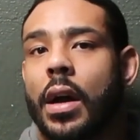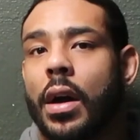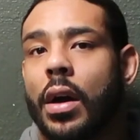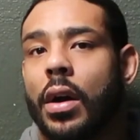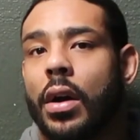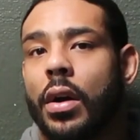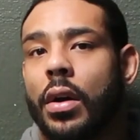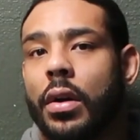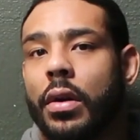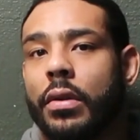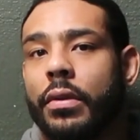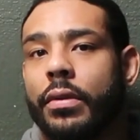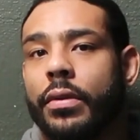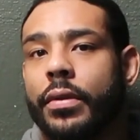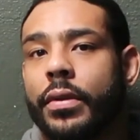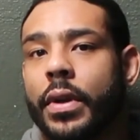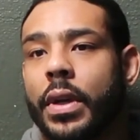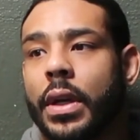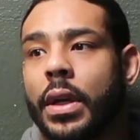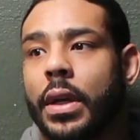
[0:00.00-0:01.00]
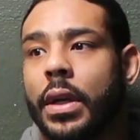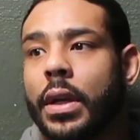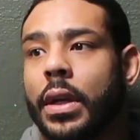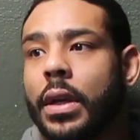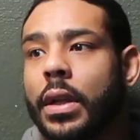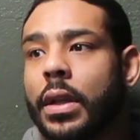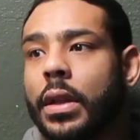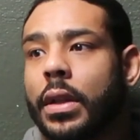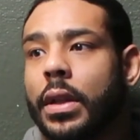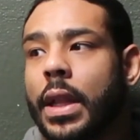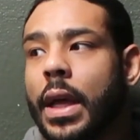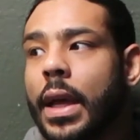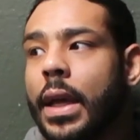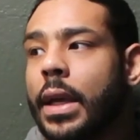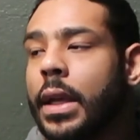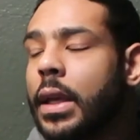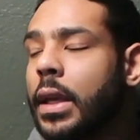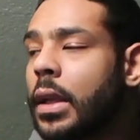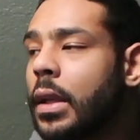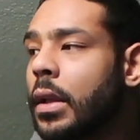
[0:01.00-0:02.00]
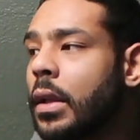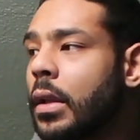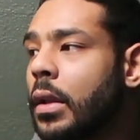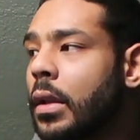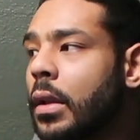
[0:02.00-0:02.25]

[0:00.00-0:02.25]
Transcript: of like